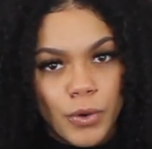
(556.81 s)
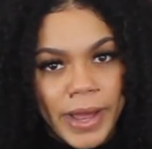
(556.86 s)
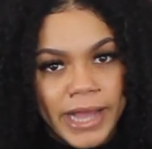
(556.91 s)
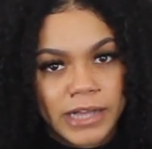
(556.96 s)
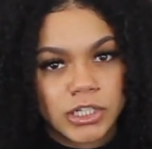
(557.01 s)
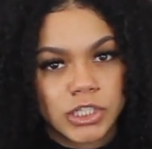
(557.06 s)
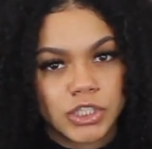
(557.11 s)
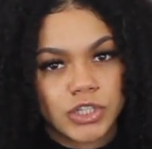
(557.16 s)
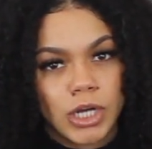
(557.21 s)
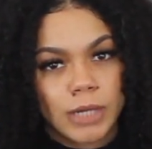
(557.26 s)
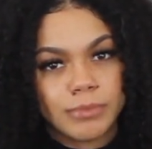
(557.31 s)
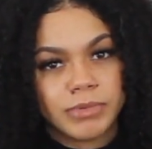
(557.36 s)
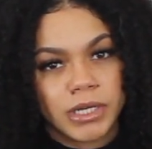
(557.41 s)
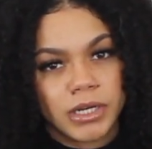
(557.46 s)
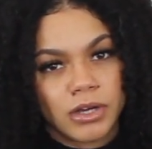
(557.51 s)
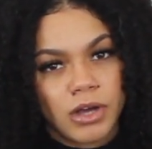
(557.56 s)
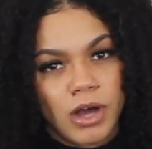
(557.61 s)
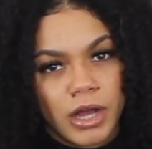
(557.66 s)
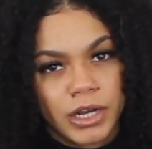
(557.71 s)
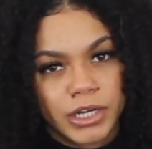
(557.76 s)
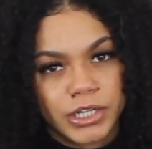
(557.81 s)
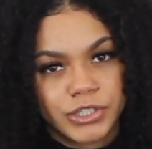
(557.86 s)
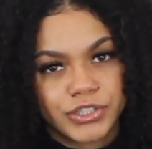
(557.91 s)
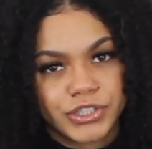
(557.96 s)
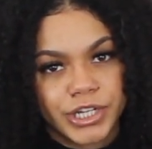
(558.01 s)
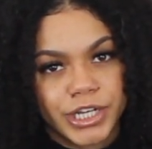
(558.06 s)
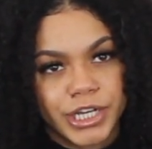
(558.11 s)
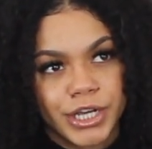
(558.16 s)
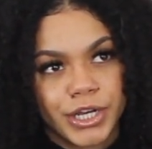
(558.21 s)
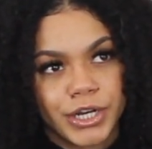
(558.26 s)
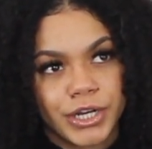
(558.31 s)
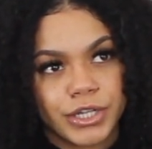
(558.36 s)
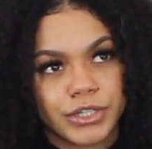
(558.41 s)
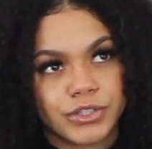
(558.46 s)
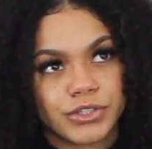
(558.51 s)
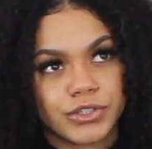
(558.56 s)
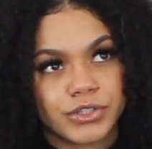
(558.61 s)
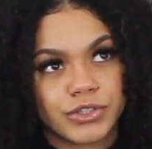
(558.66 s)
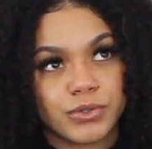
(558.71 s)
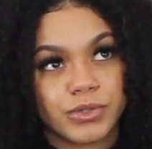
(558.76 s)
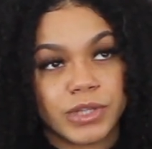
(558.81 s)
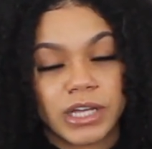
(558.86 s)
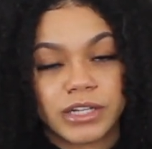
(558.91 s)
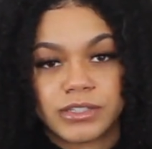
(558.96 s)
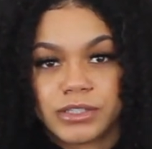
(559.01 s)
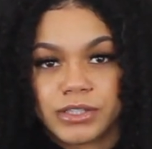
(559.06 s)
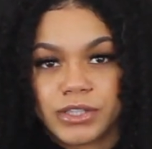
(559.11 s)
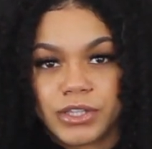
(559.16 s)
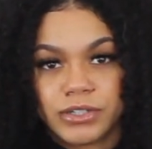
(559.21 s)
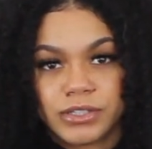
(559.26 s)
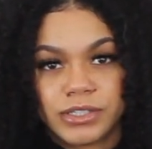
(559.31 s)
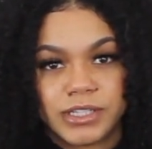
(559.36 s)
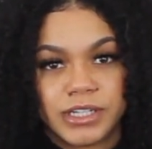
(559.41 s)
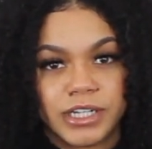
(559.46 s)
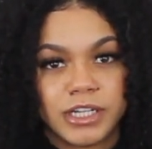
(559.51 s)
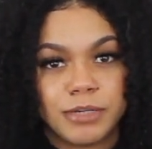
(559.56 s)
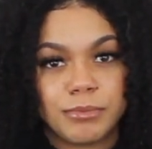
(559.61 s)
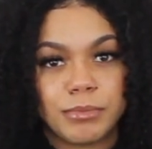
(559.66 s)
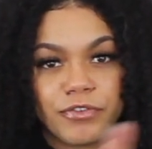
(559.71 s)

I actually dropped out of college in 2013,